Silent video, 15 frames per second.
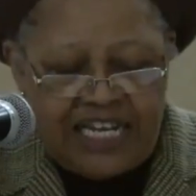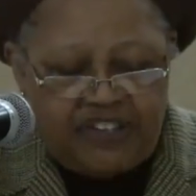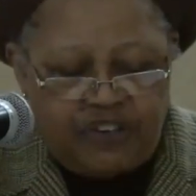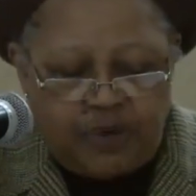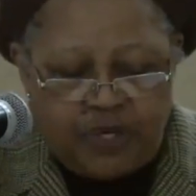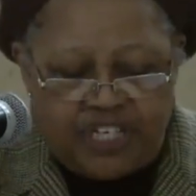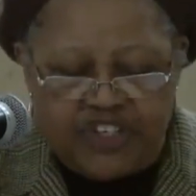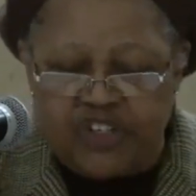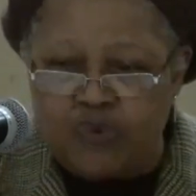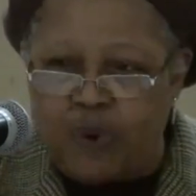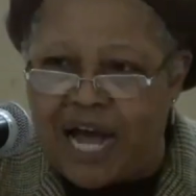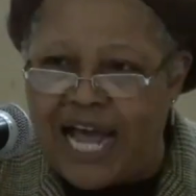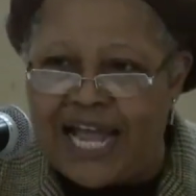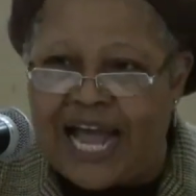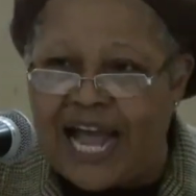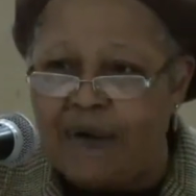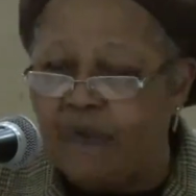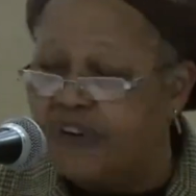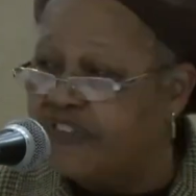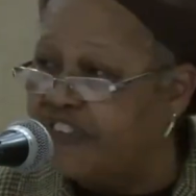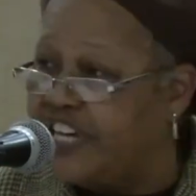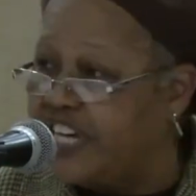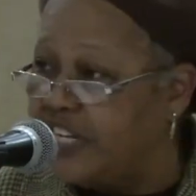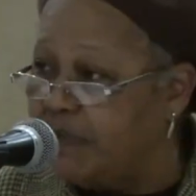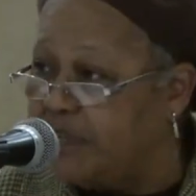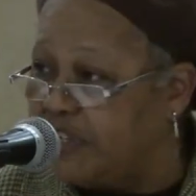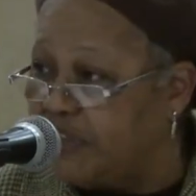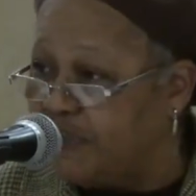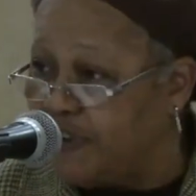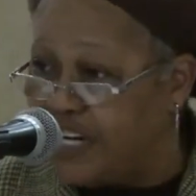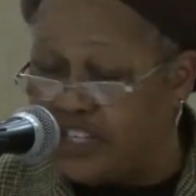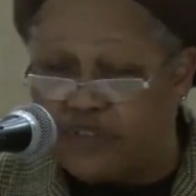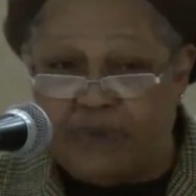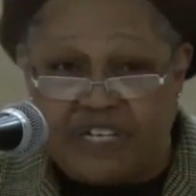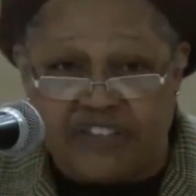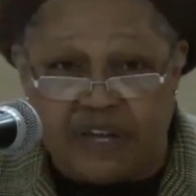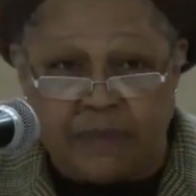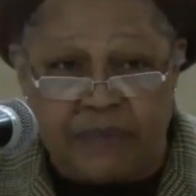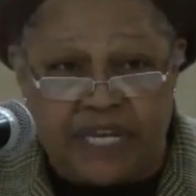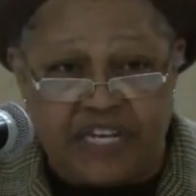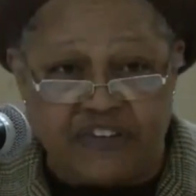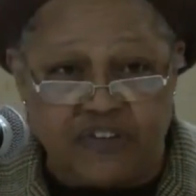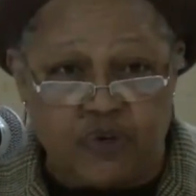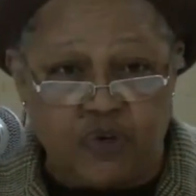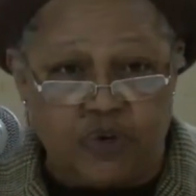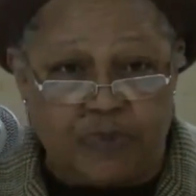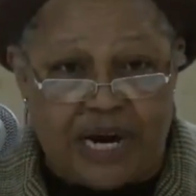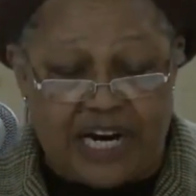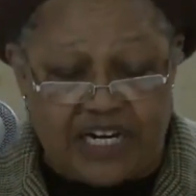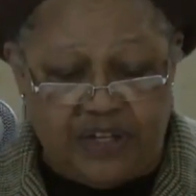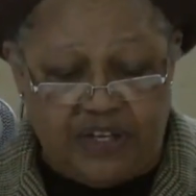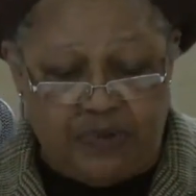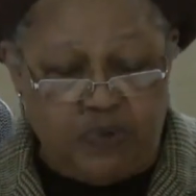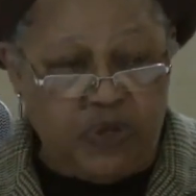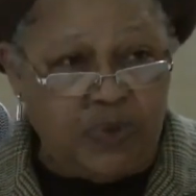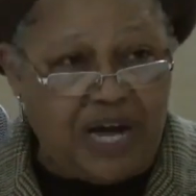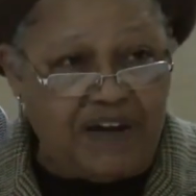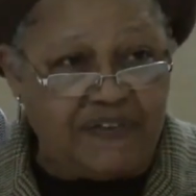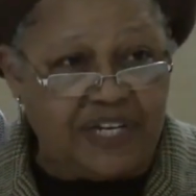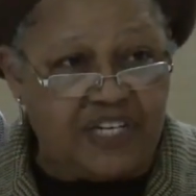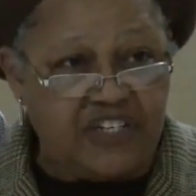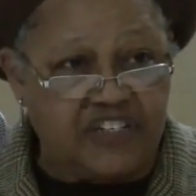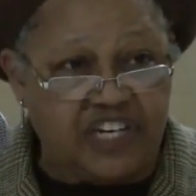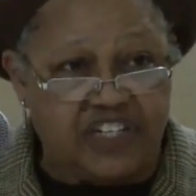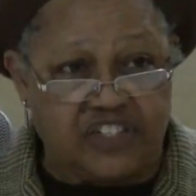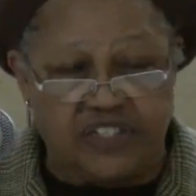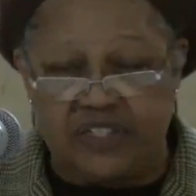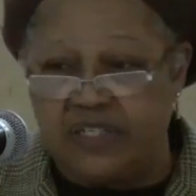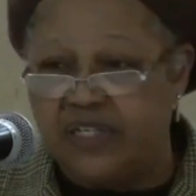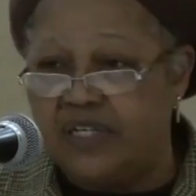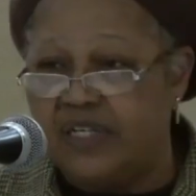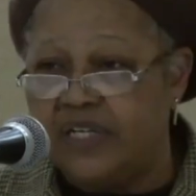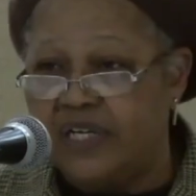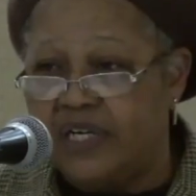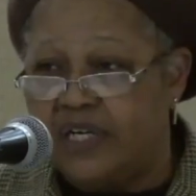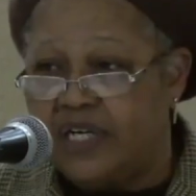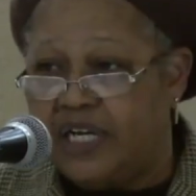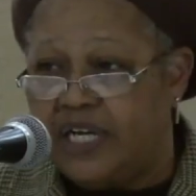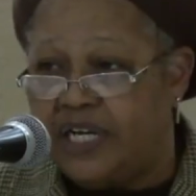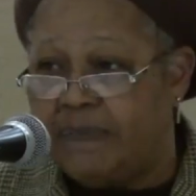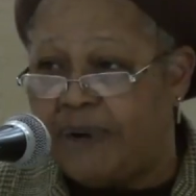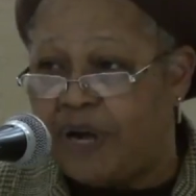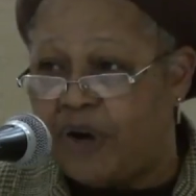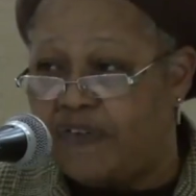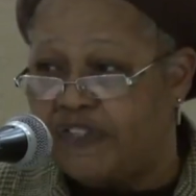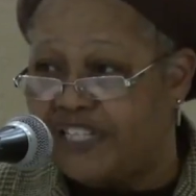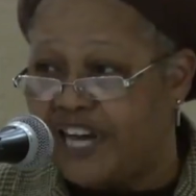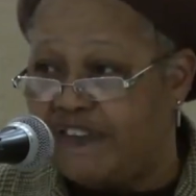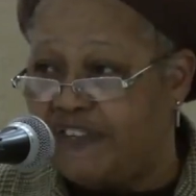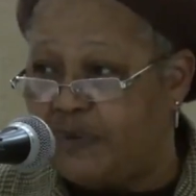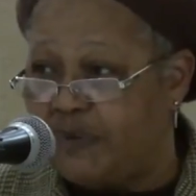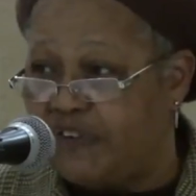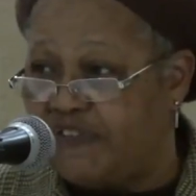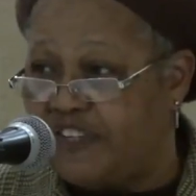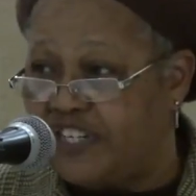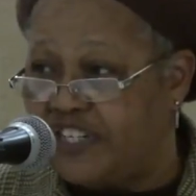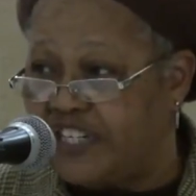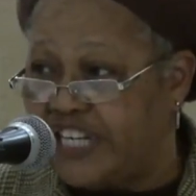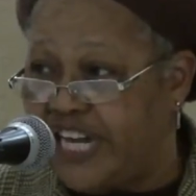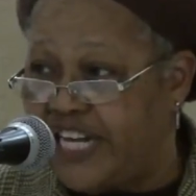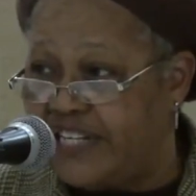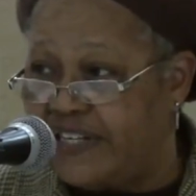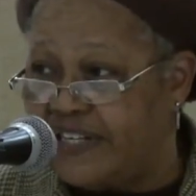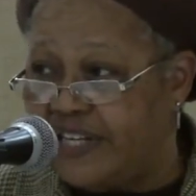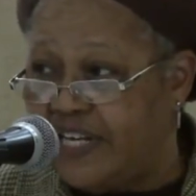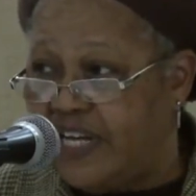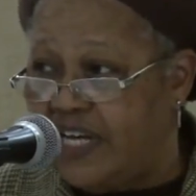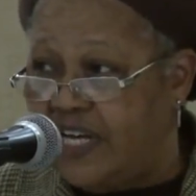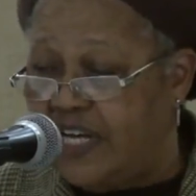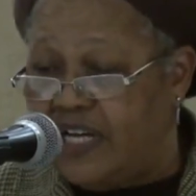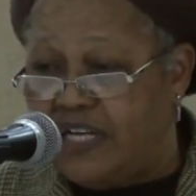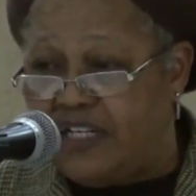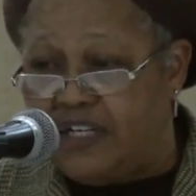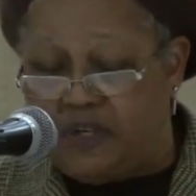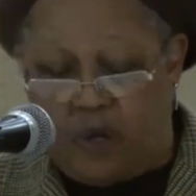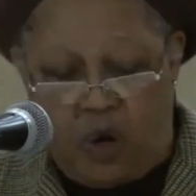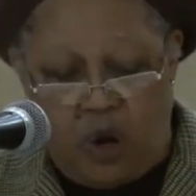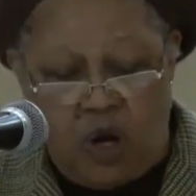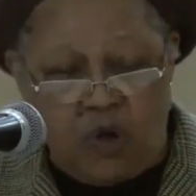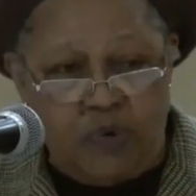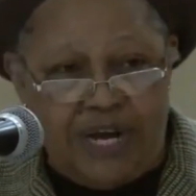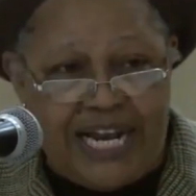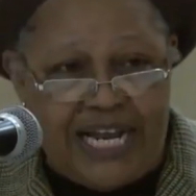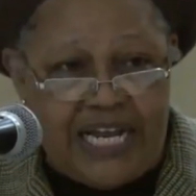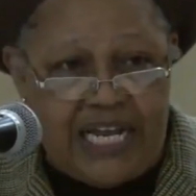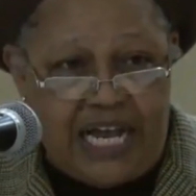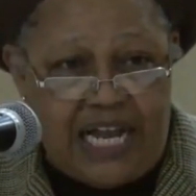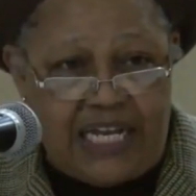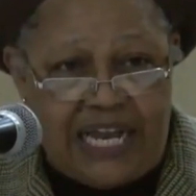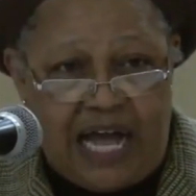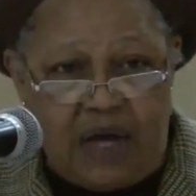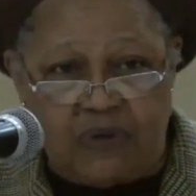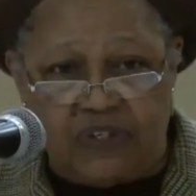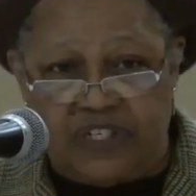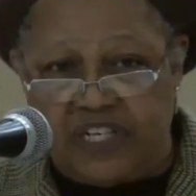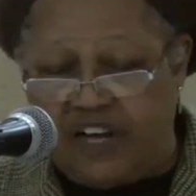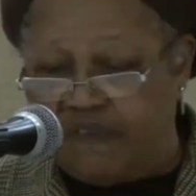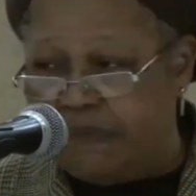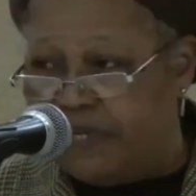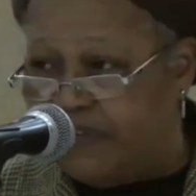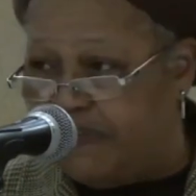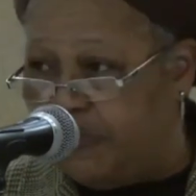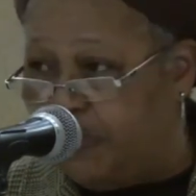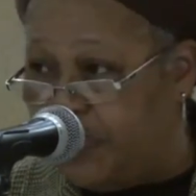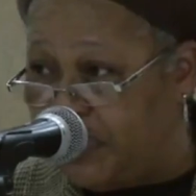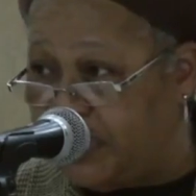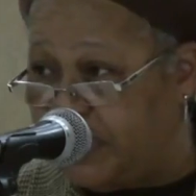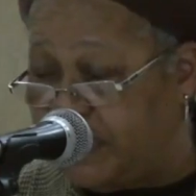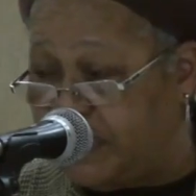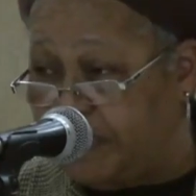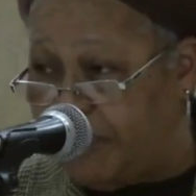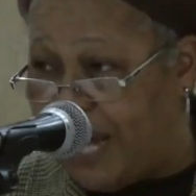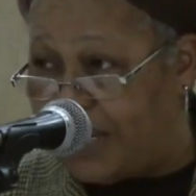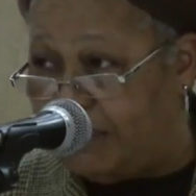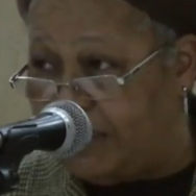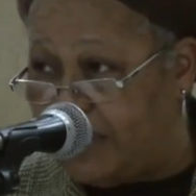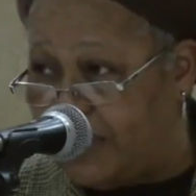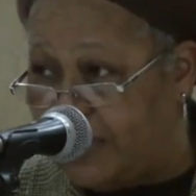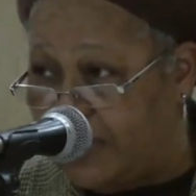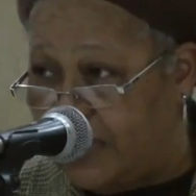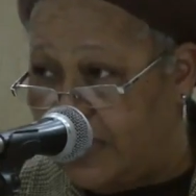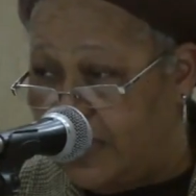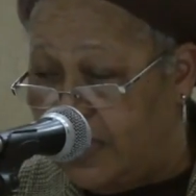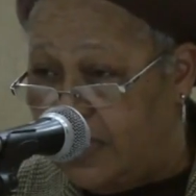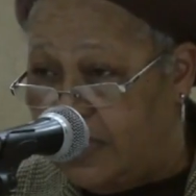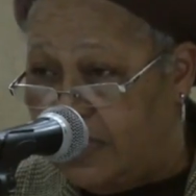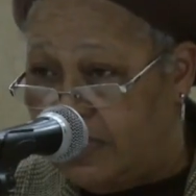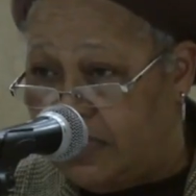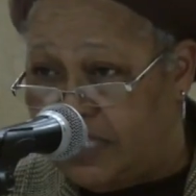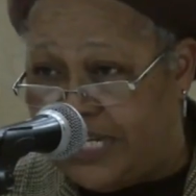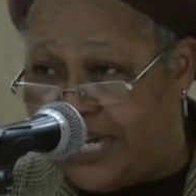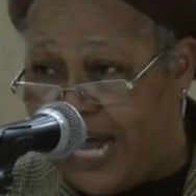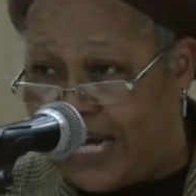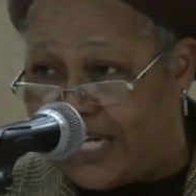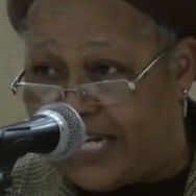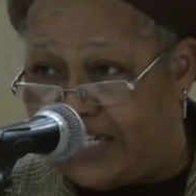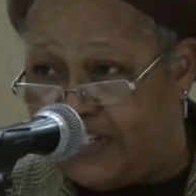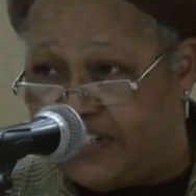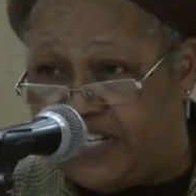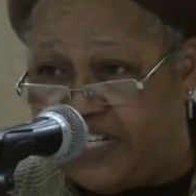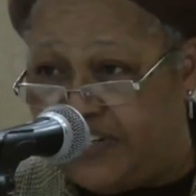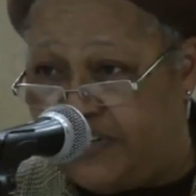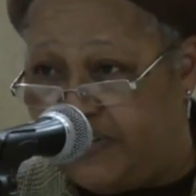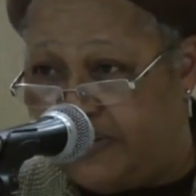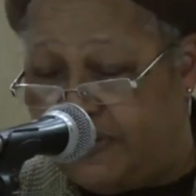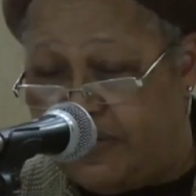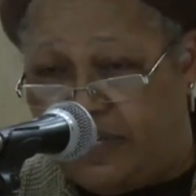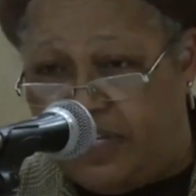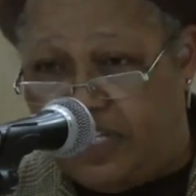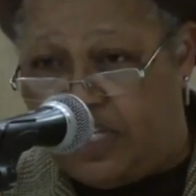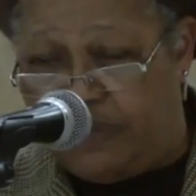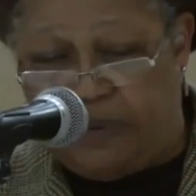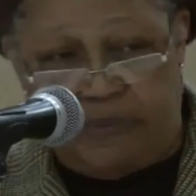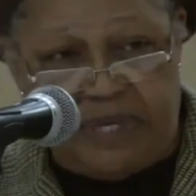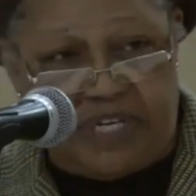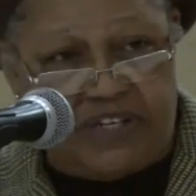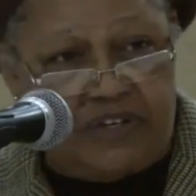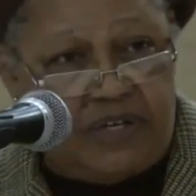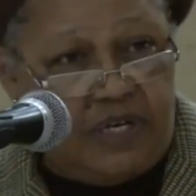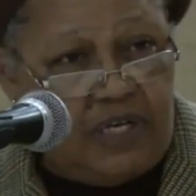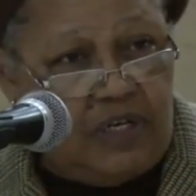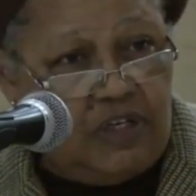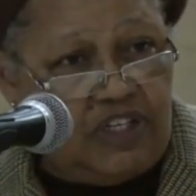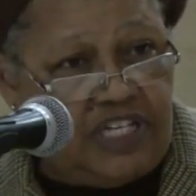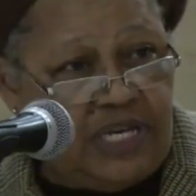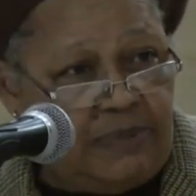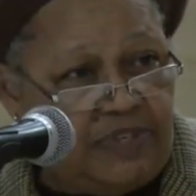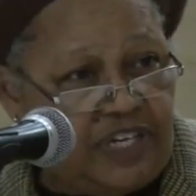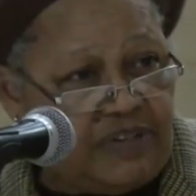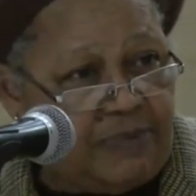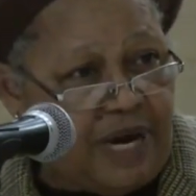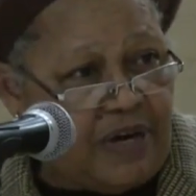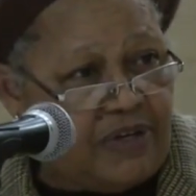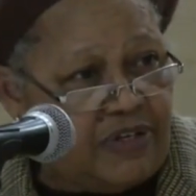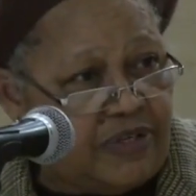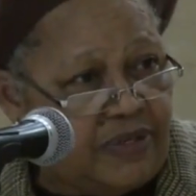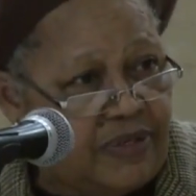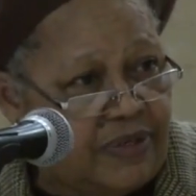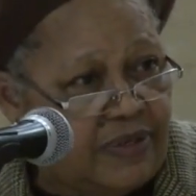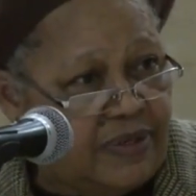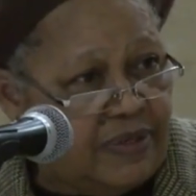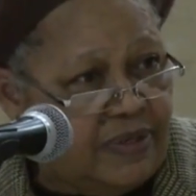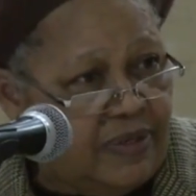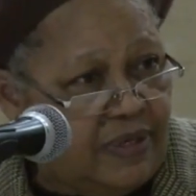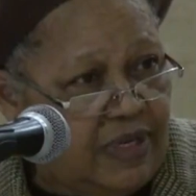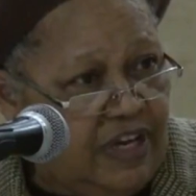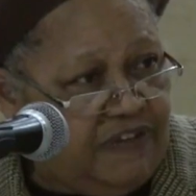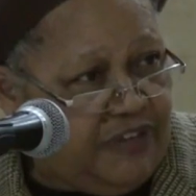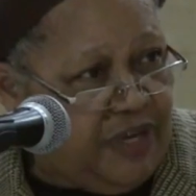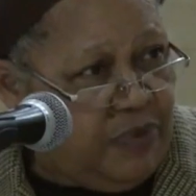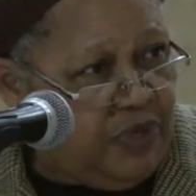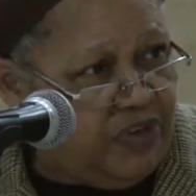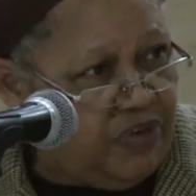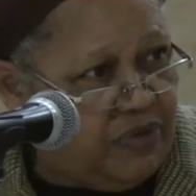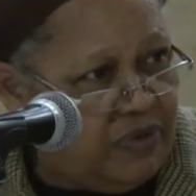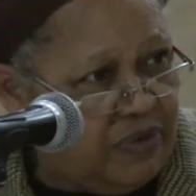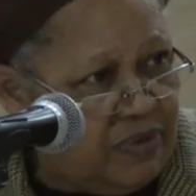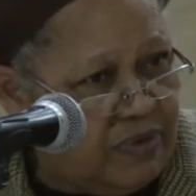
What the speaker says: So this is why I would have said to Mr. Fred Smith some years ago, apparently we were having a discussion in my office after he would have finished the case. The law already allows the government, if it wishes, the Parliament, to enact legislation to permit same-sex marriages, if they wish.